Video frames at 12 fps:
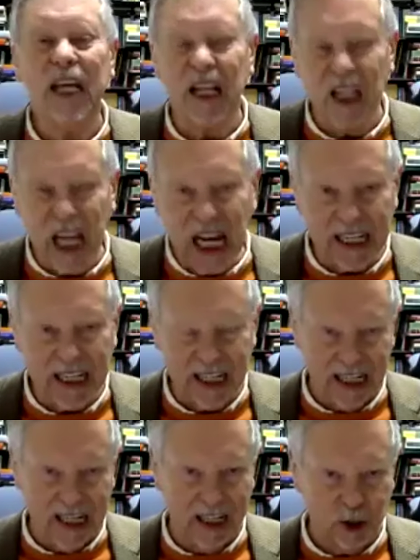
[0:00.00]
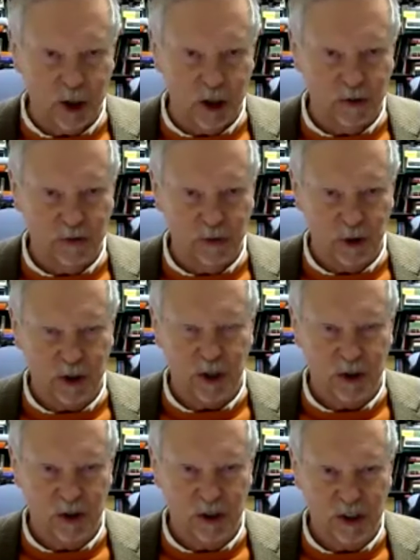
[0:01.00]
like the ancient
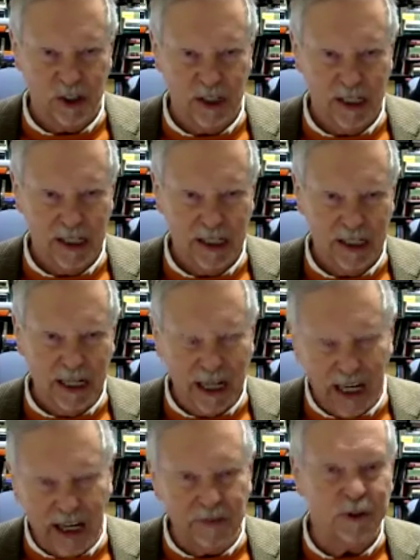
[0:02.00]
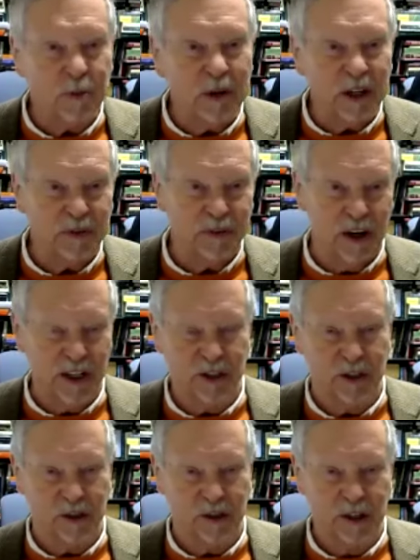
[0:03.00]
virtues have to be
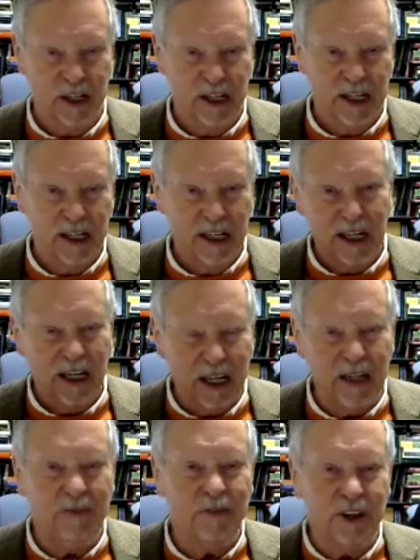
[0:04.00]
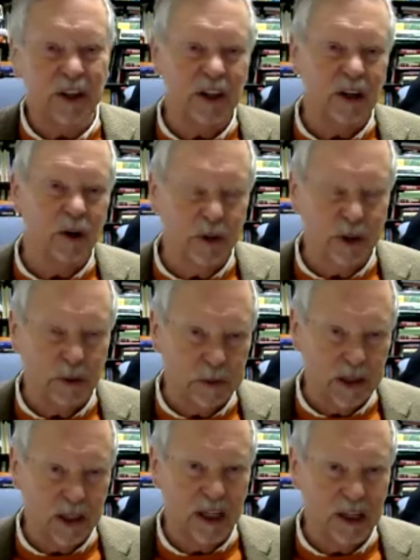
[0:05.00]
fostered, even though the
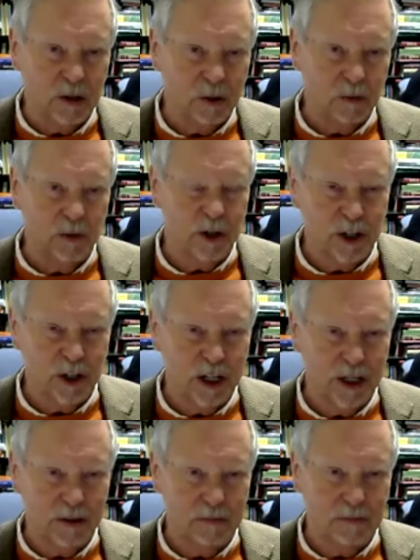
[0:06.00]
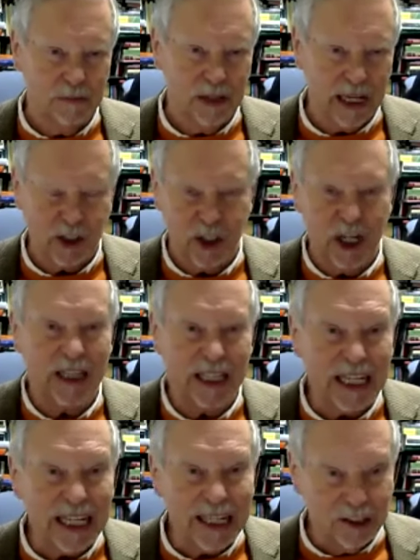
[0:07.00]
political regime, that's not
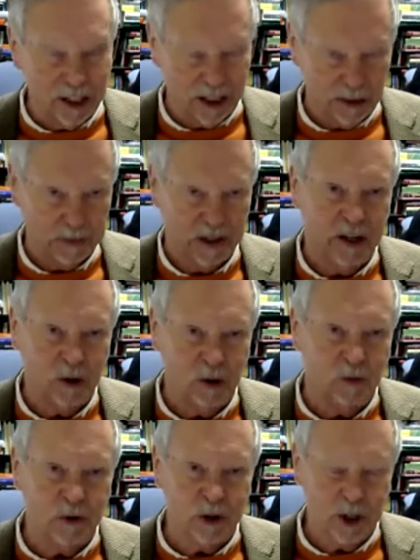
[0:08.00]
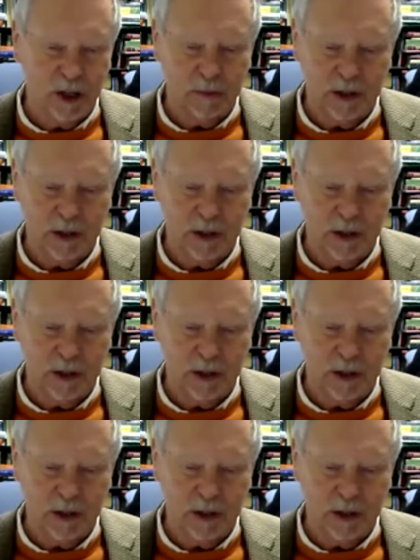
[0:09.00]
the end of the political regime.